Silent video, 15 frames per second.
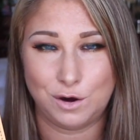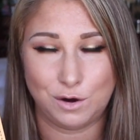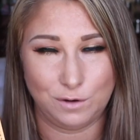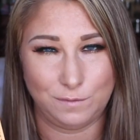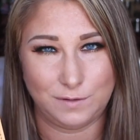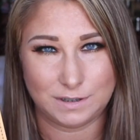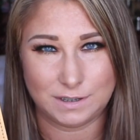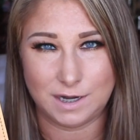
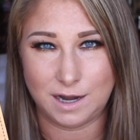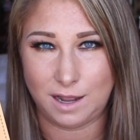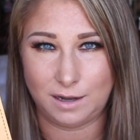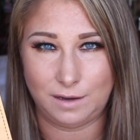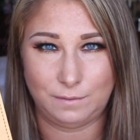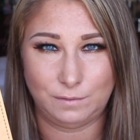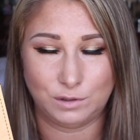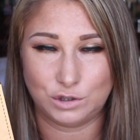or if it's
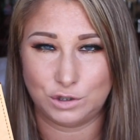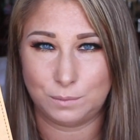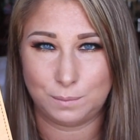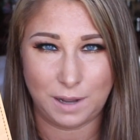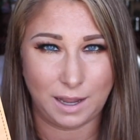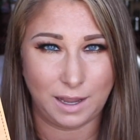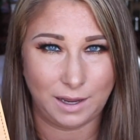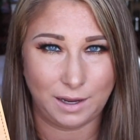not, if you should
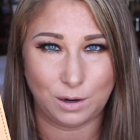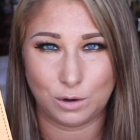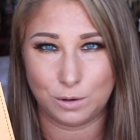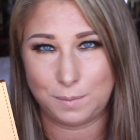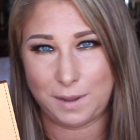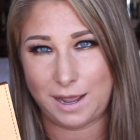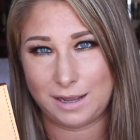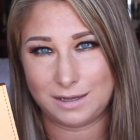buy
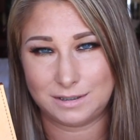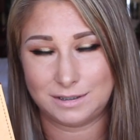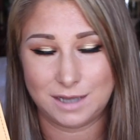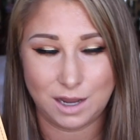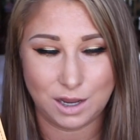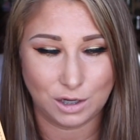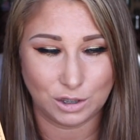or pass.